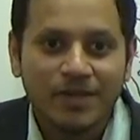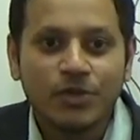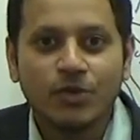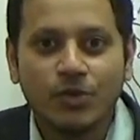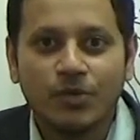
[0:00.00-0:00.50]

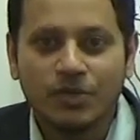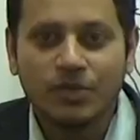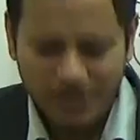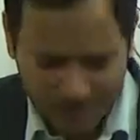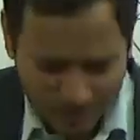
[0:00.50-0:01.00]
So
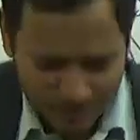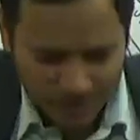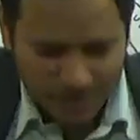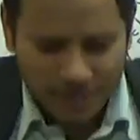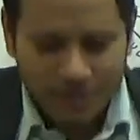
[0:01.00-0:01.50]
just
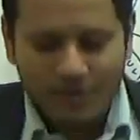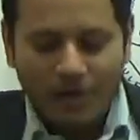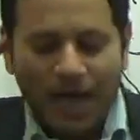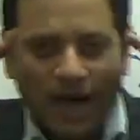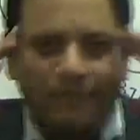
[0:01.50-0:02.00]

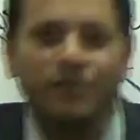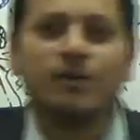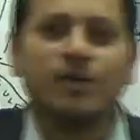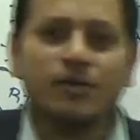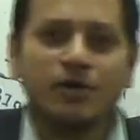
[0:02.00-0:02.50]
have
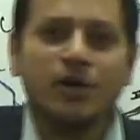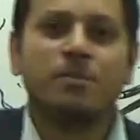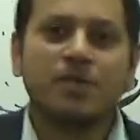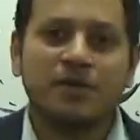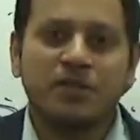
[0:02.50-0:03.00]
your good
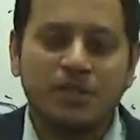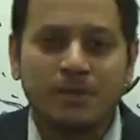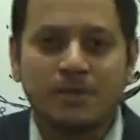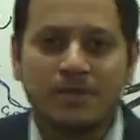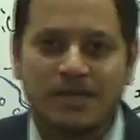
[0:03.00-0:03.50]
observation
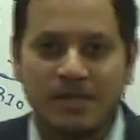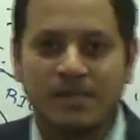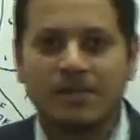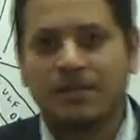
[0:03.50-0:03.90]
skills.